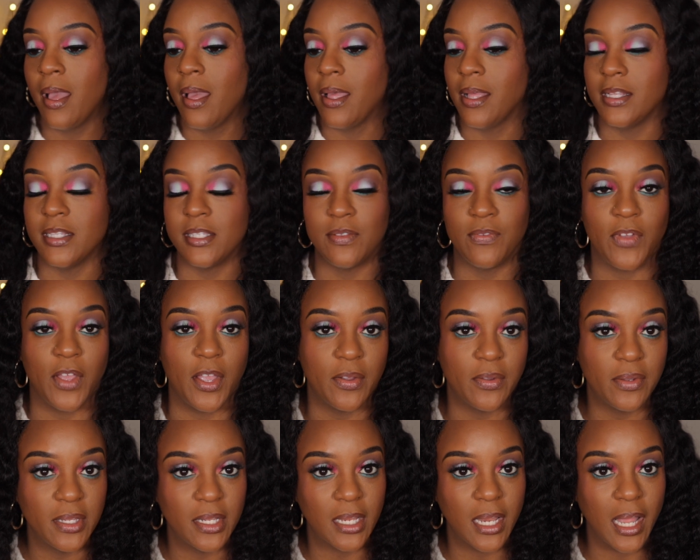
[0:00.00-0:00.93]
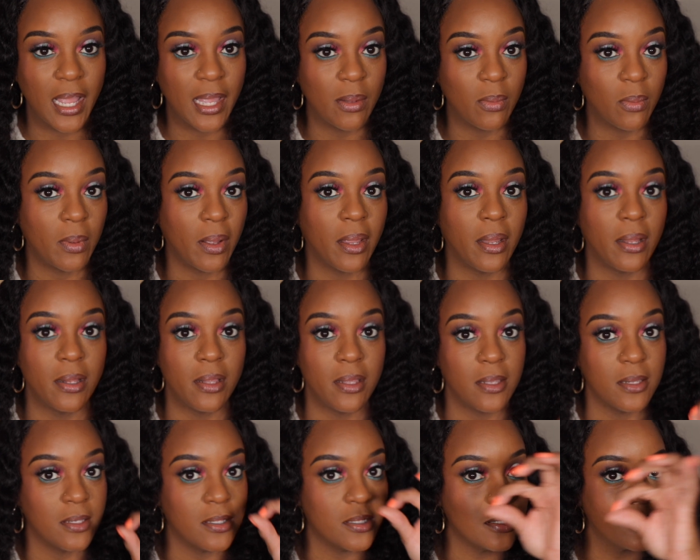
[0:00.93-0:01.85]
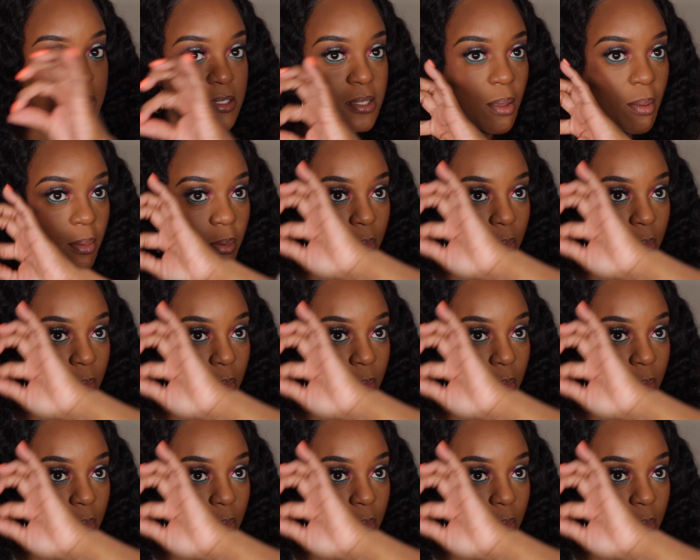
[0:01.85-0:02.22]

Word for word: It's very lightweight. It is